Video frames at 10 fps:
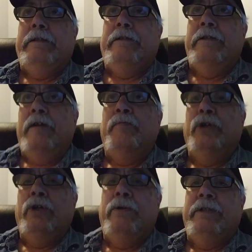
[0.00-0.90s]
The number
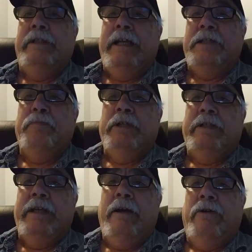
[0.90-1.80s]
codes that
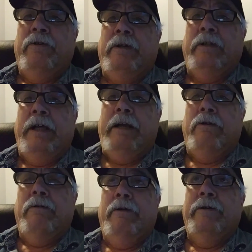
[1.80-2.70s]
spits out are a lot
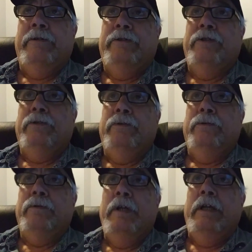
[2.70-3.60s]
harder to